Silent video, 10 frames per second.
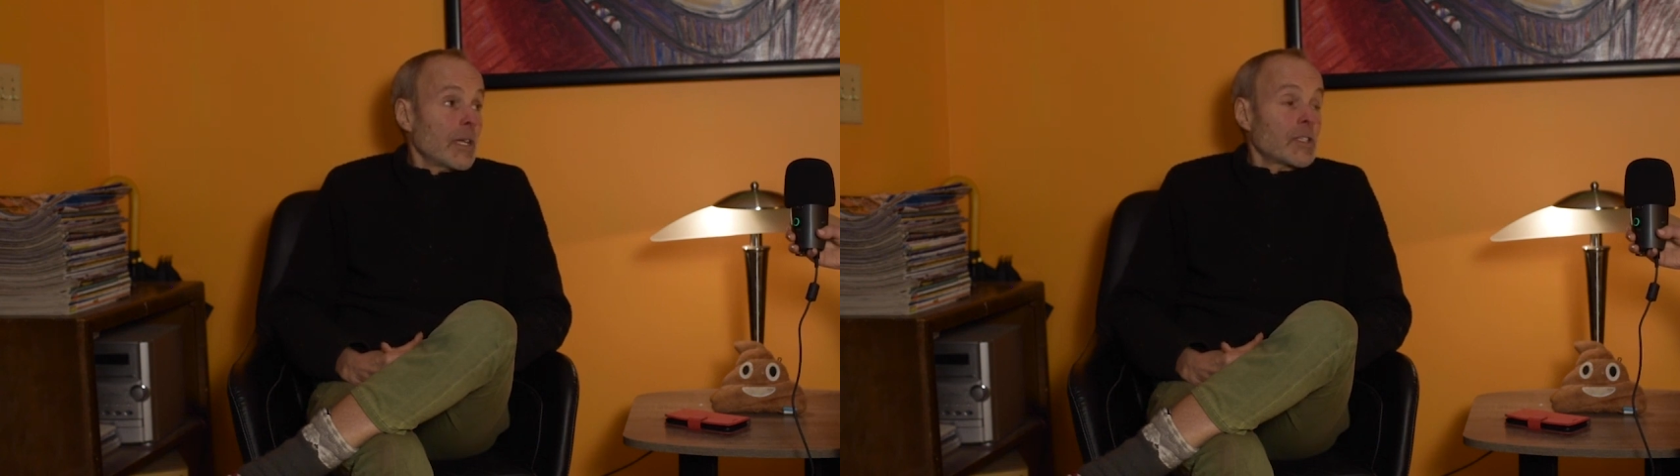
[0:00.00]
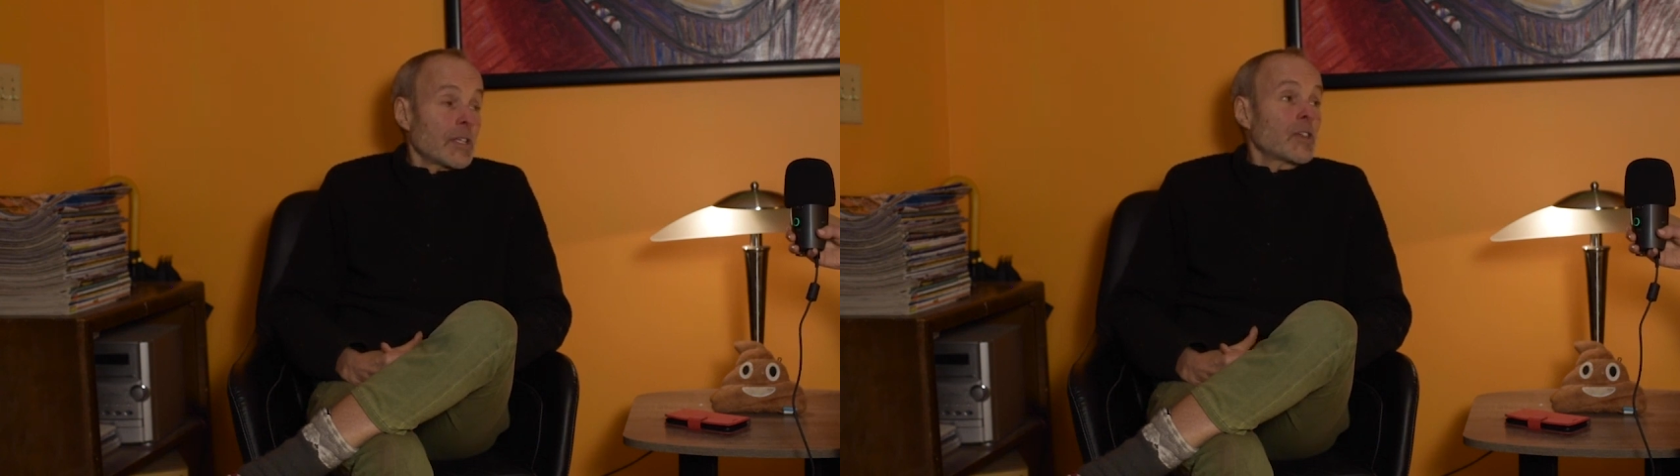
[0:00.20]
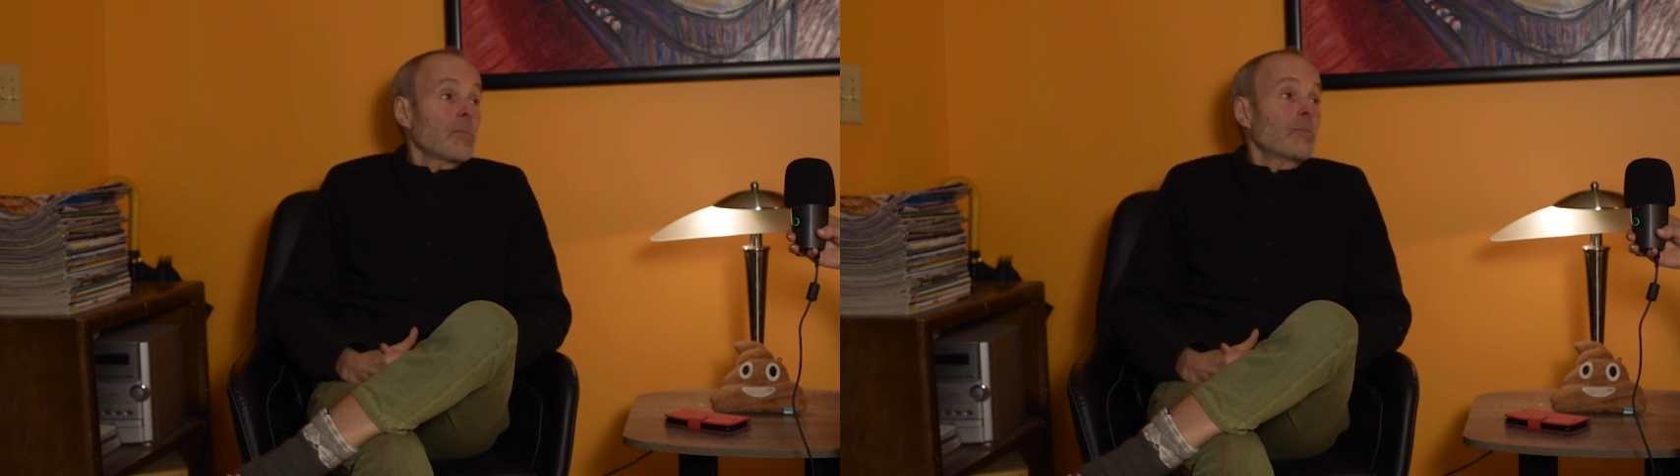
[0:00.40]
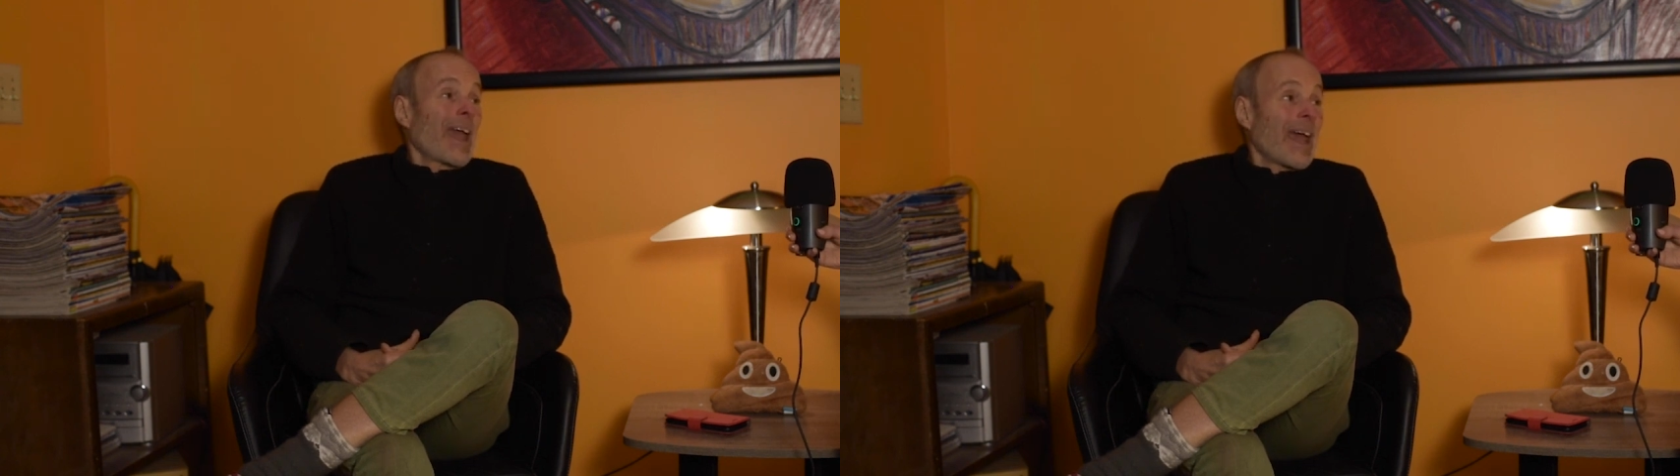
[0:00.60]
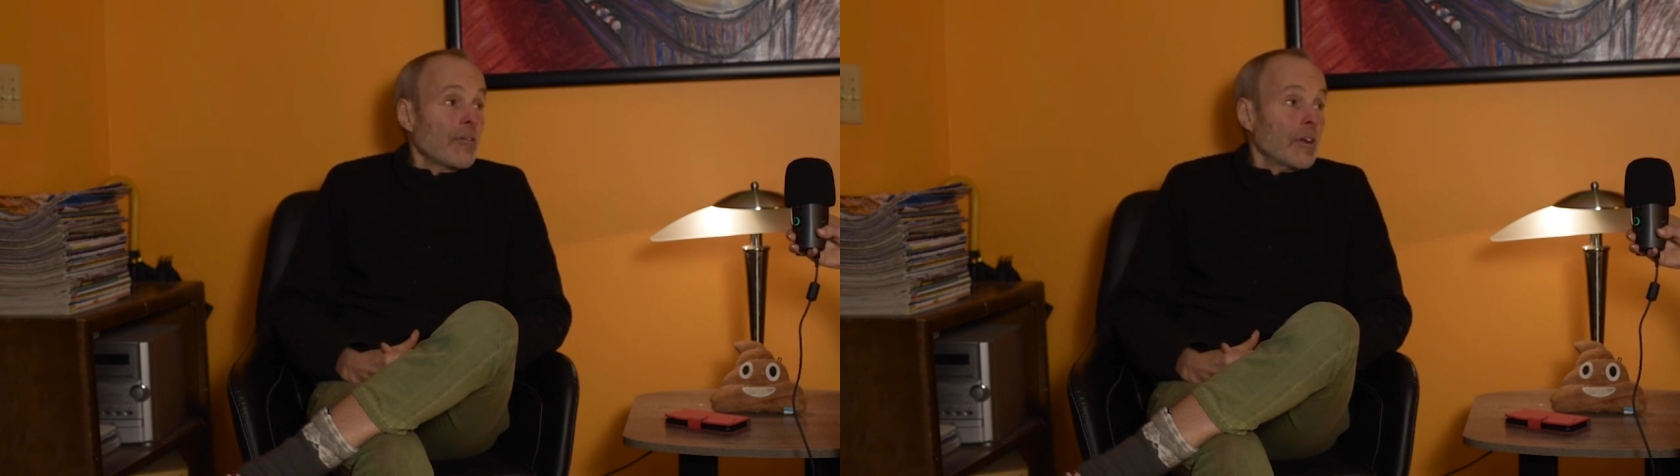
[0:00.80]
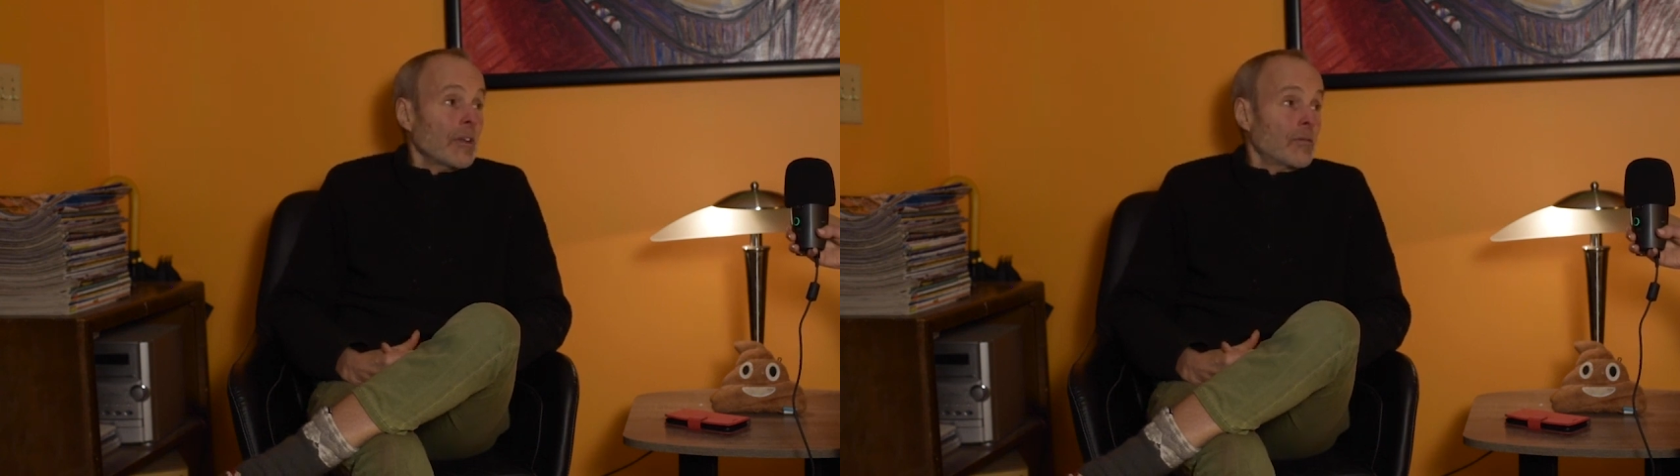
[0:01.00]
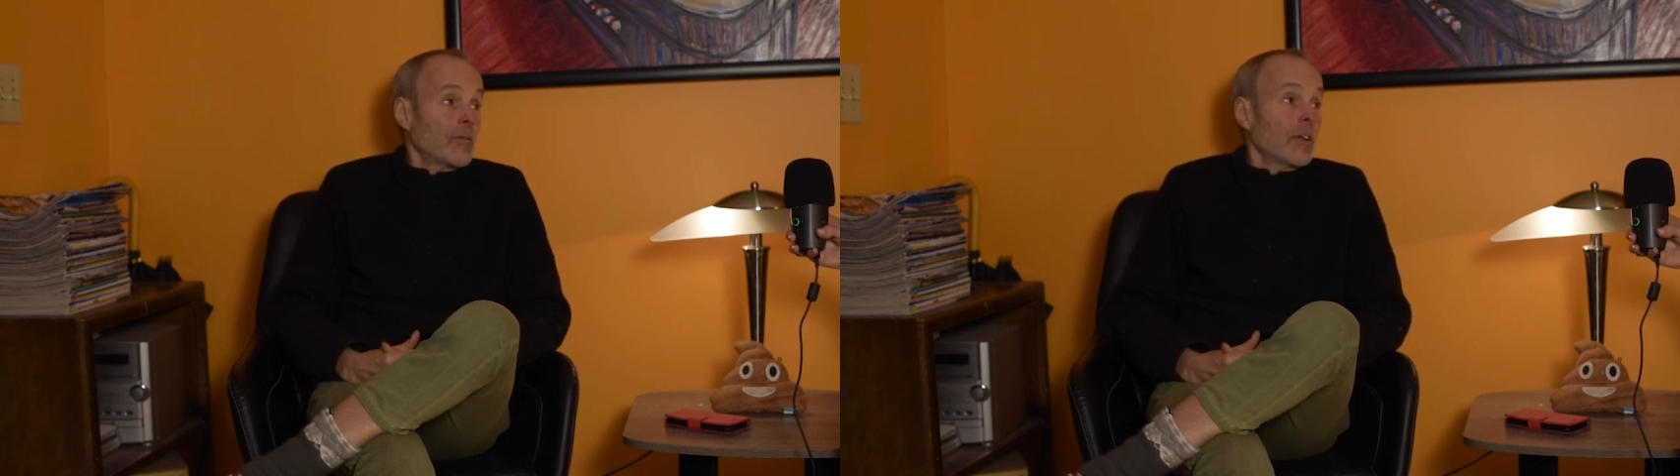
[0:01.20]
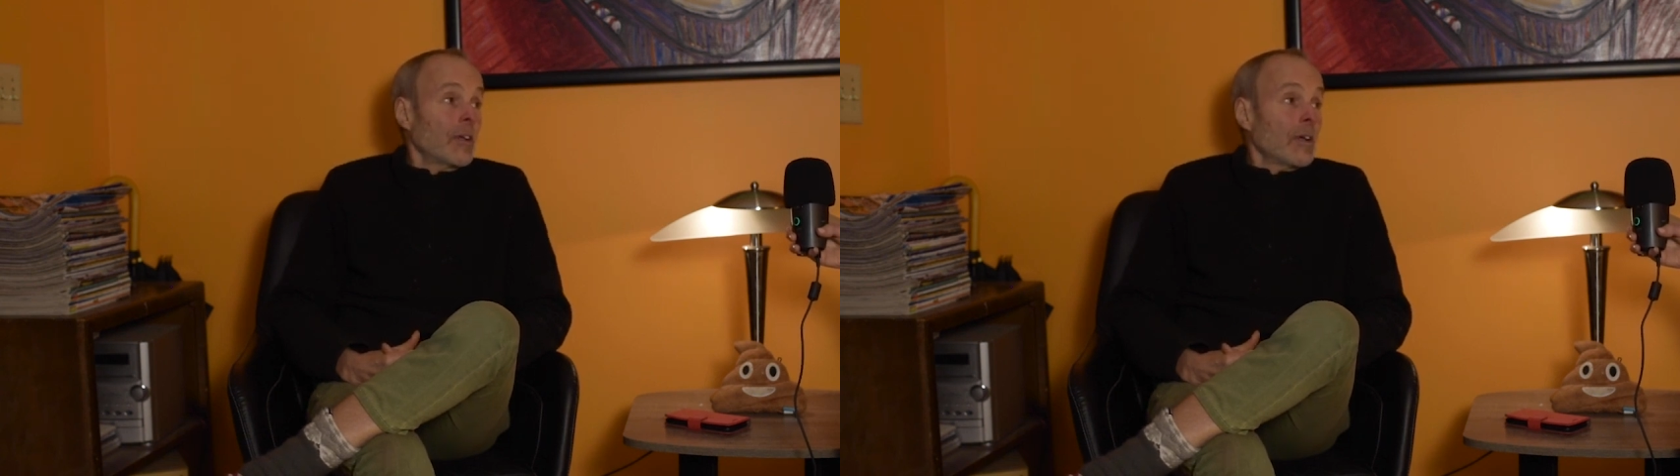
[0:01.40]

Yeah. It's imperative